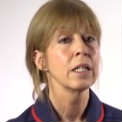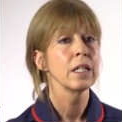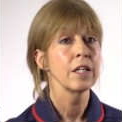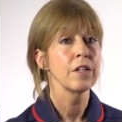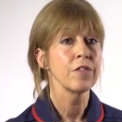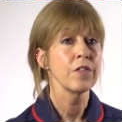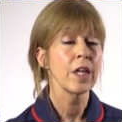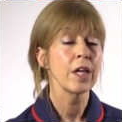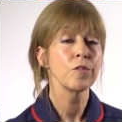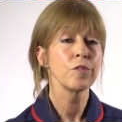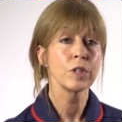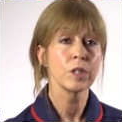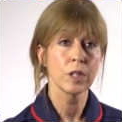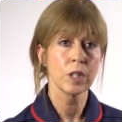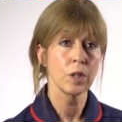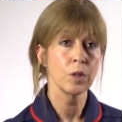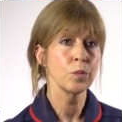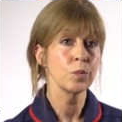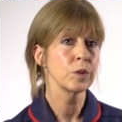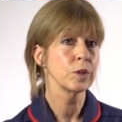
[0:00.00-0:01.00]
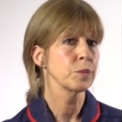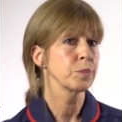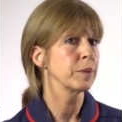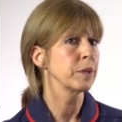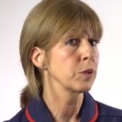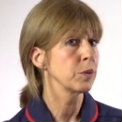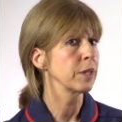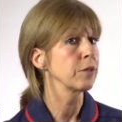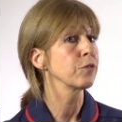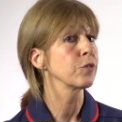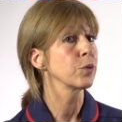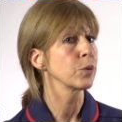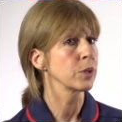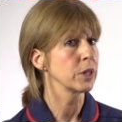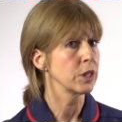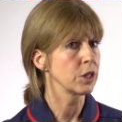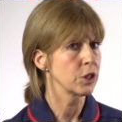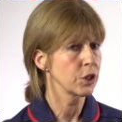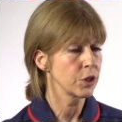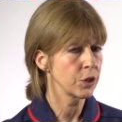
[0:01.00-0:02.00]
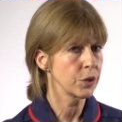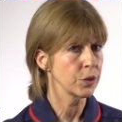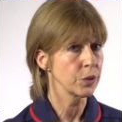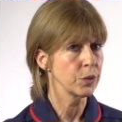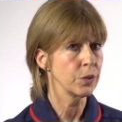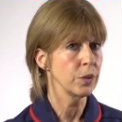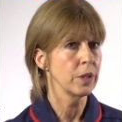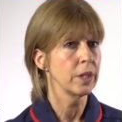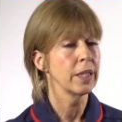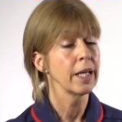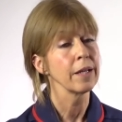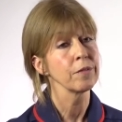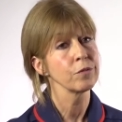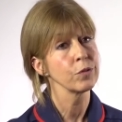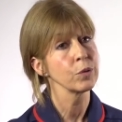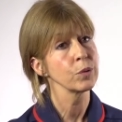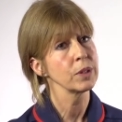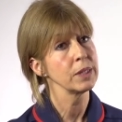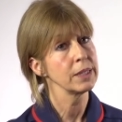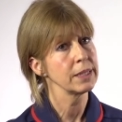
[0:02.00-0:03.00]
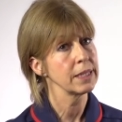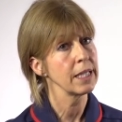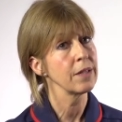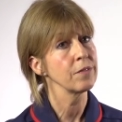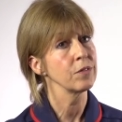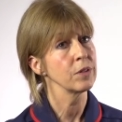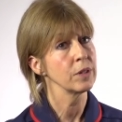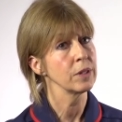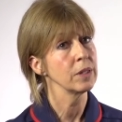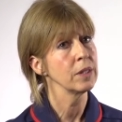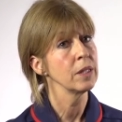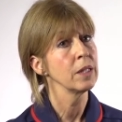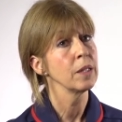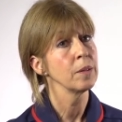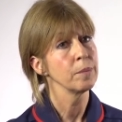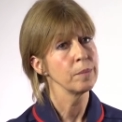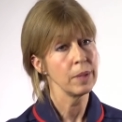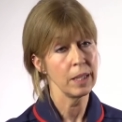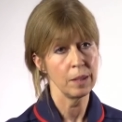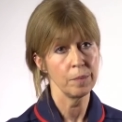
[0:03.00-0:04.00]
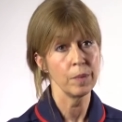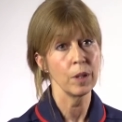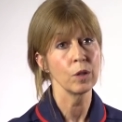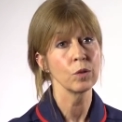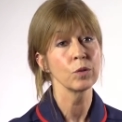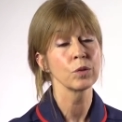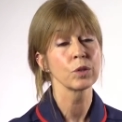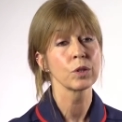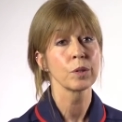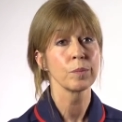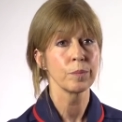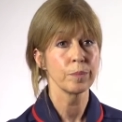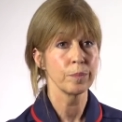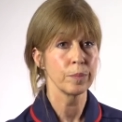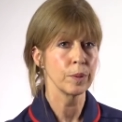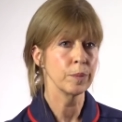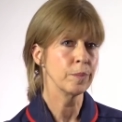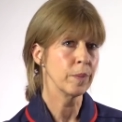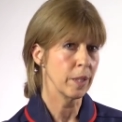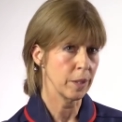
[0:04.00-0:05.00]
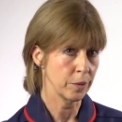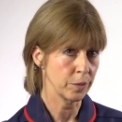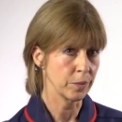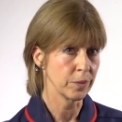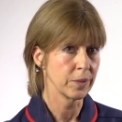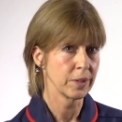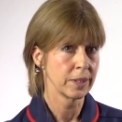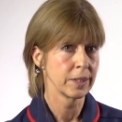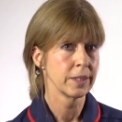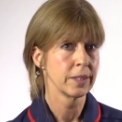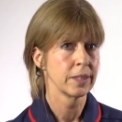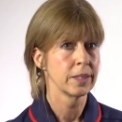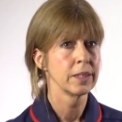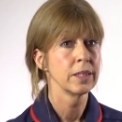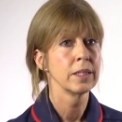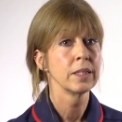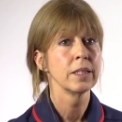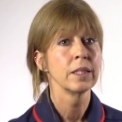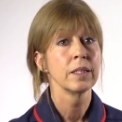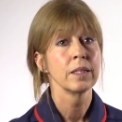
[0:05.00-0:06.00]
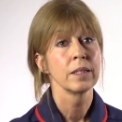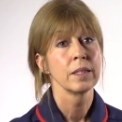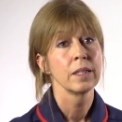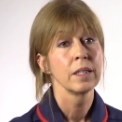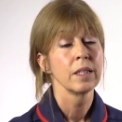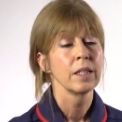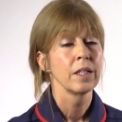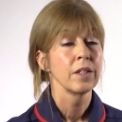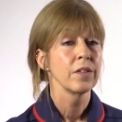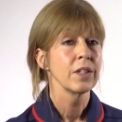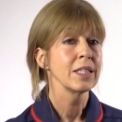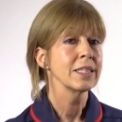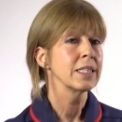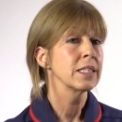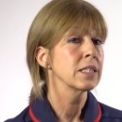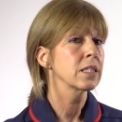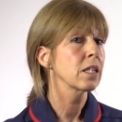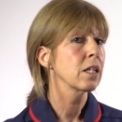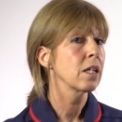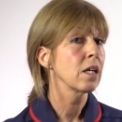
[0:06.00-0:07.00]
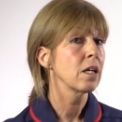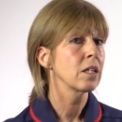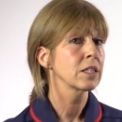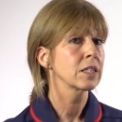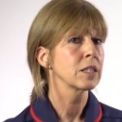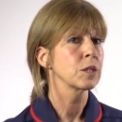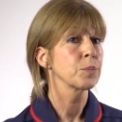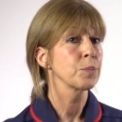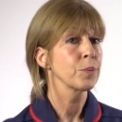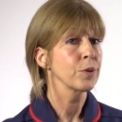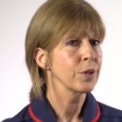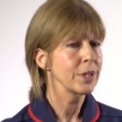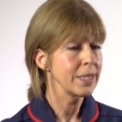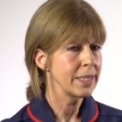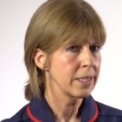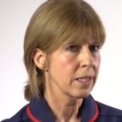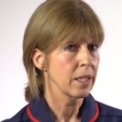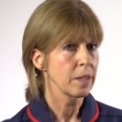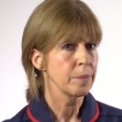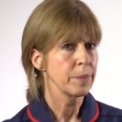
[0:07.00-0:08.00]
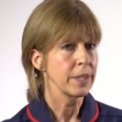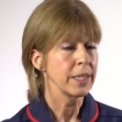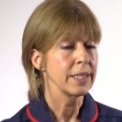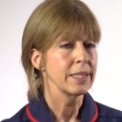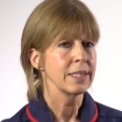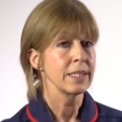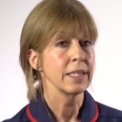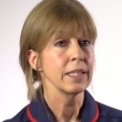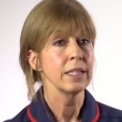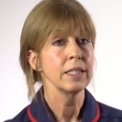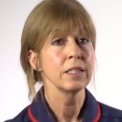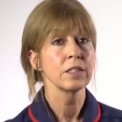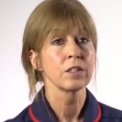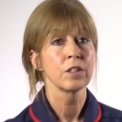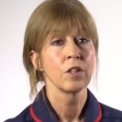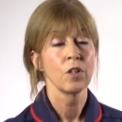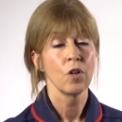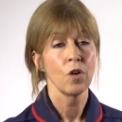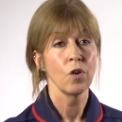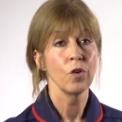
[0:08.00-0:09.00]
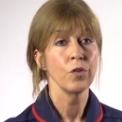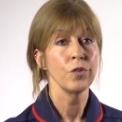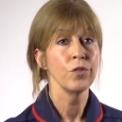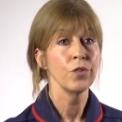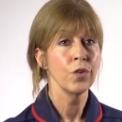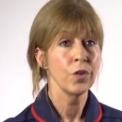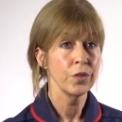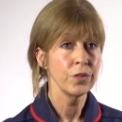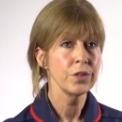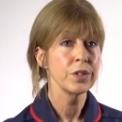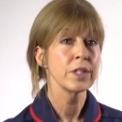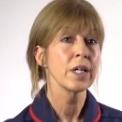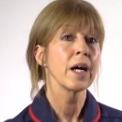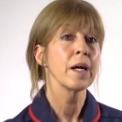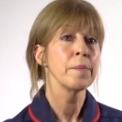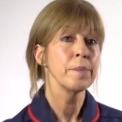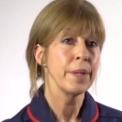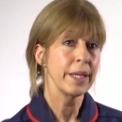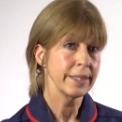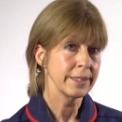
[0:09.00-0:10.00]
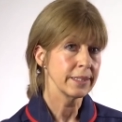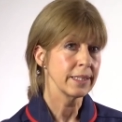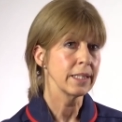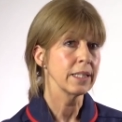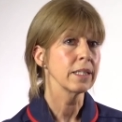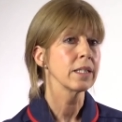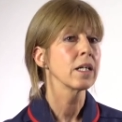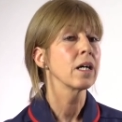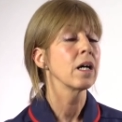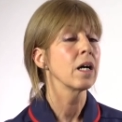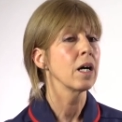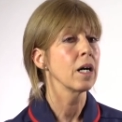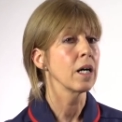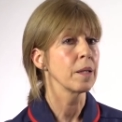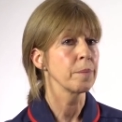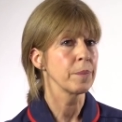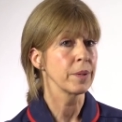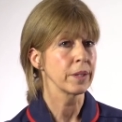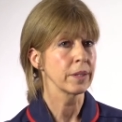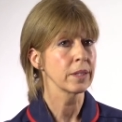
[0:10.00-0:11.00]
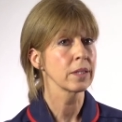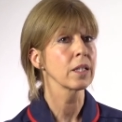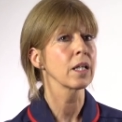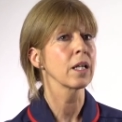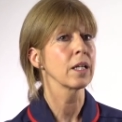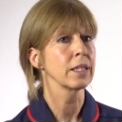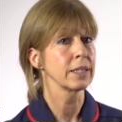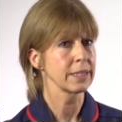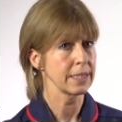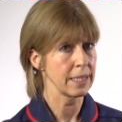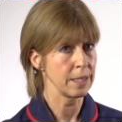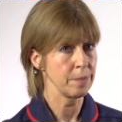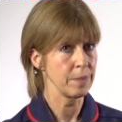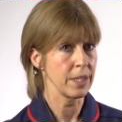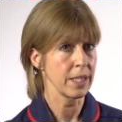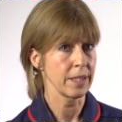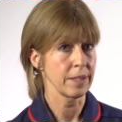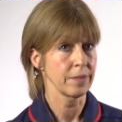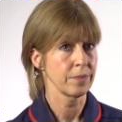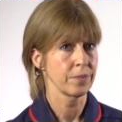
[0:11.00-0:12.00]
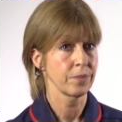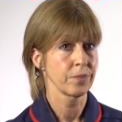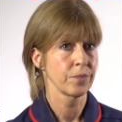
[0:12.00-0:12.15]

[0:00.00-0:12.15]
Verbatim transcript: if their result was between 42 and 47 millimoles per mole. This is classed as prediabetes or non-diabetic hyperglycemia.